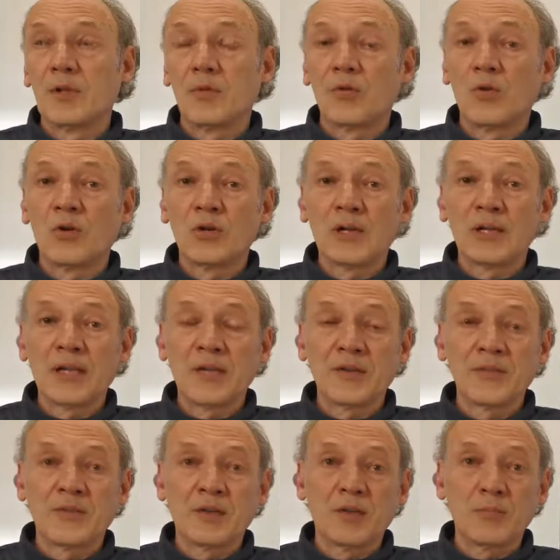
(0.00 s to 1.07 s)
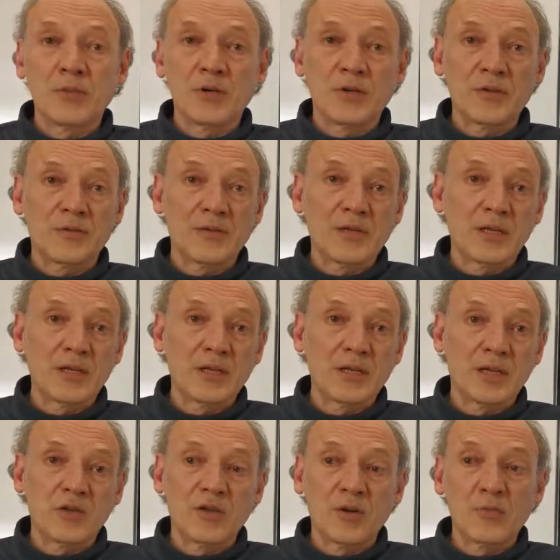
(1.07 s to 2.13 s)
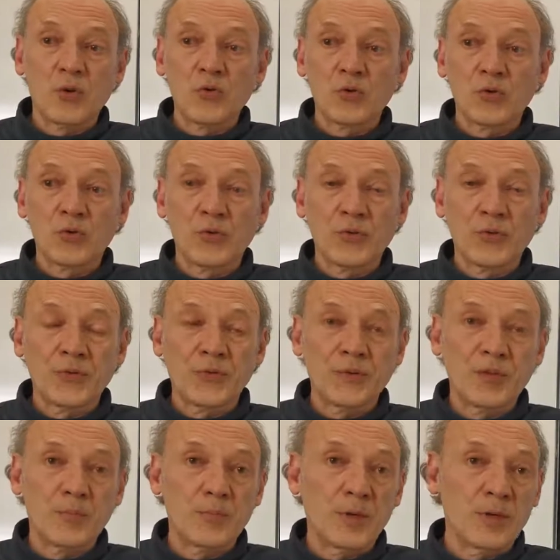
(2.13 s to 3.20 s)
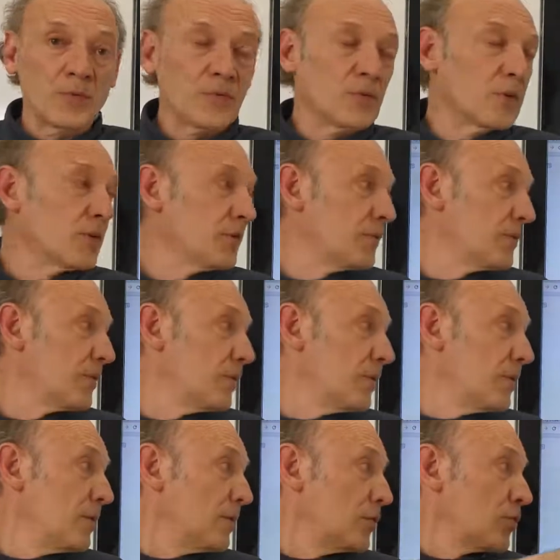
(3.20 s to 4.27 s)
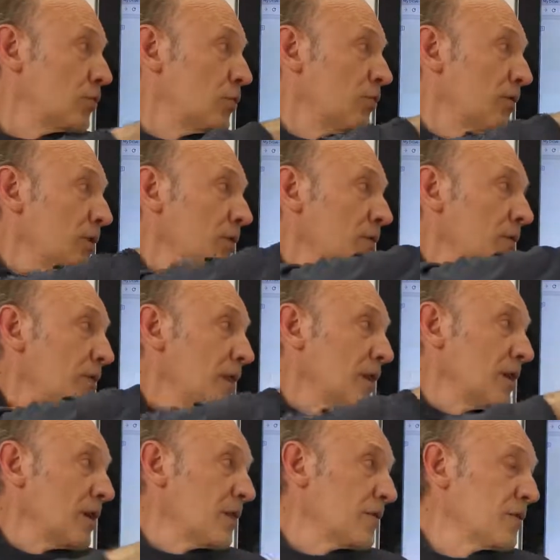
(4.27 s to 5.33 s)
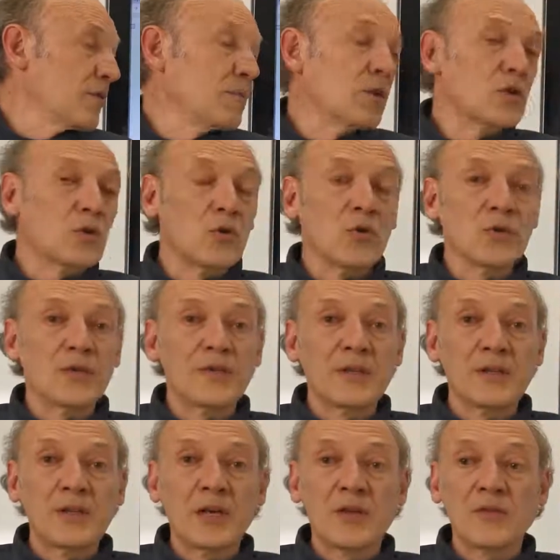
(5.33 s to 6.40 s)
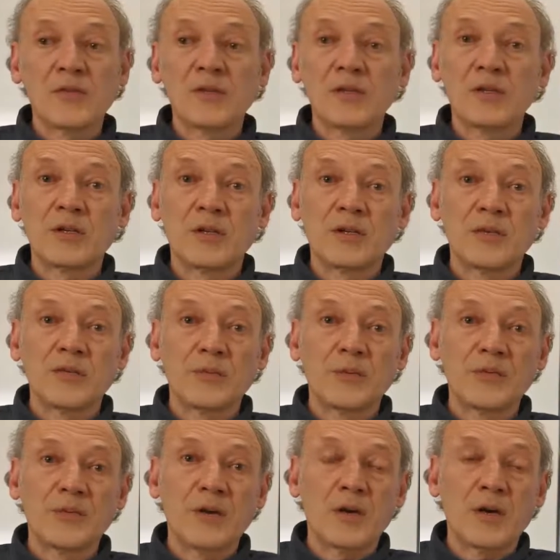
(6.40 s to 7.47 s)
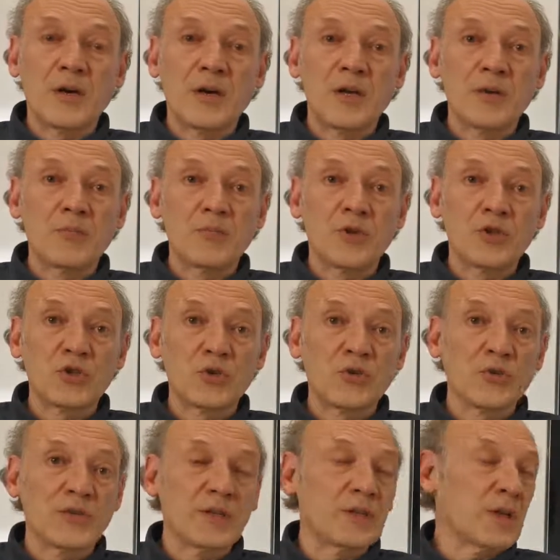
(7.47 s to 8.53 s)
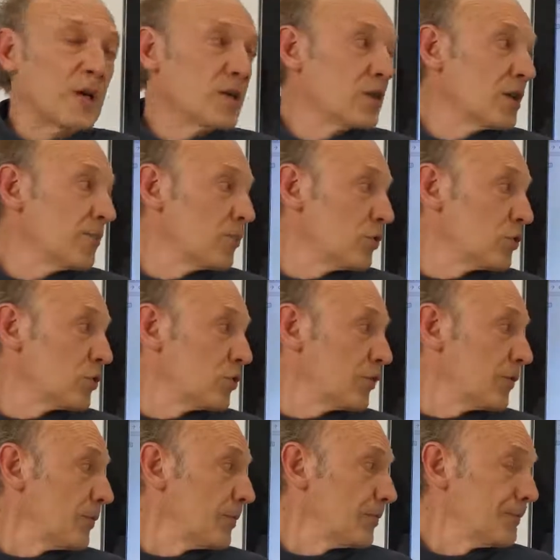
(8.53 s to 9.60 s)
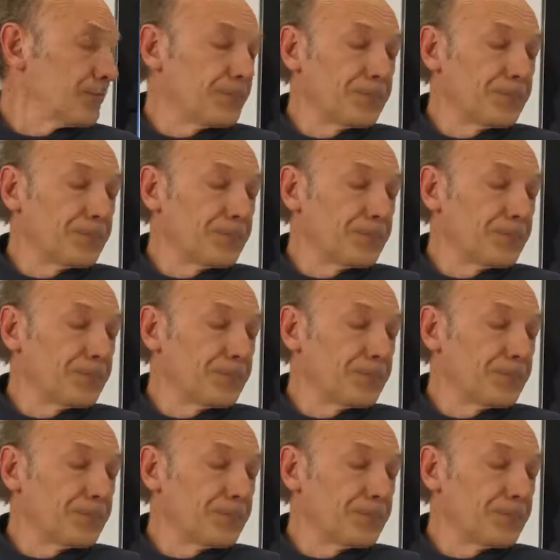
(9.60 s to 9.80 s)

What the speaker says: longer lasting parts like electric motors and batteries. Turns out they are lasting much longer than gasoline cars with their high pressures and high temperatures.